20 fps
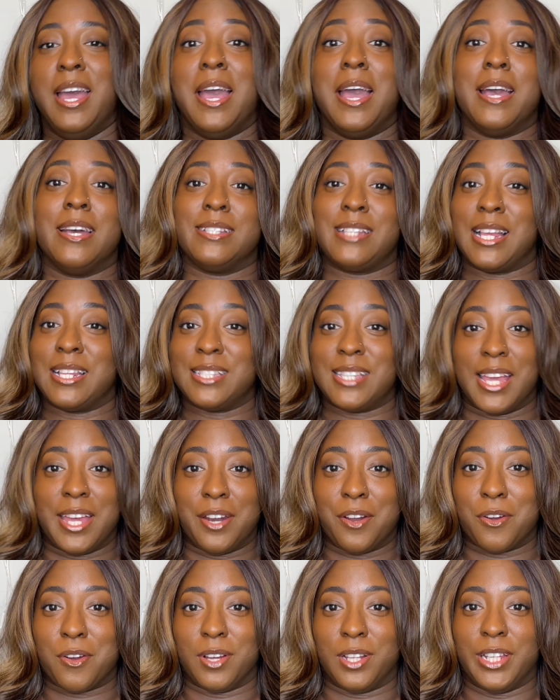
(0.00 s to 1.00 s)
As I
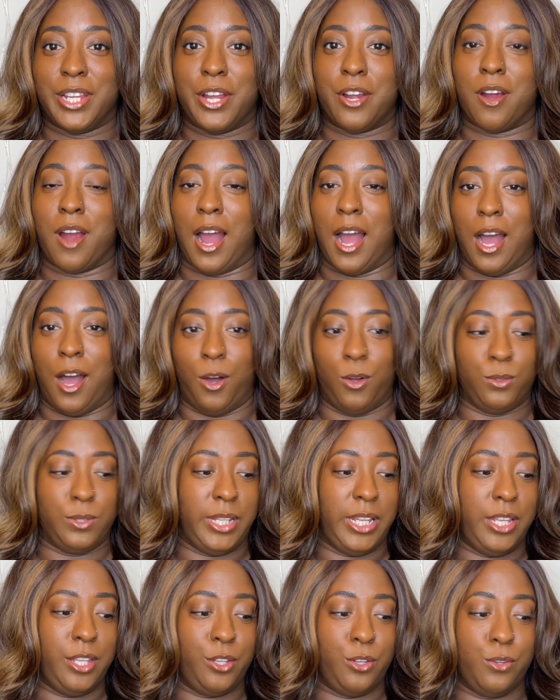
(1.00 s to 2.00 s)
said earlier, I
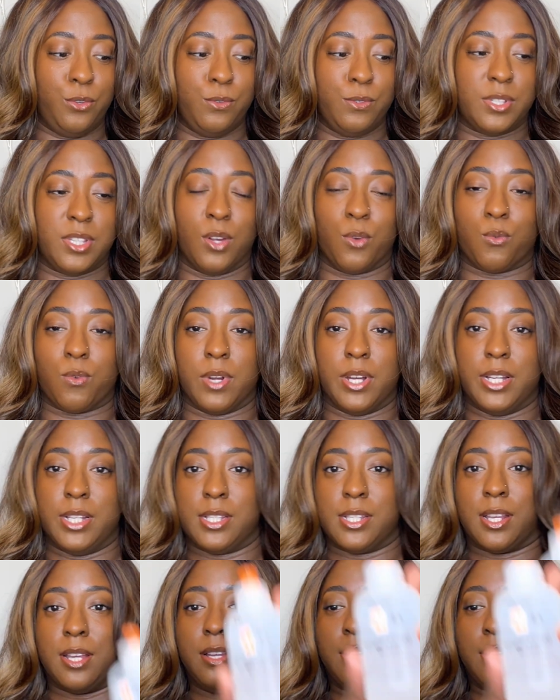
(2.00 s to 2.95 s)
only use the Rust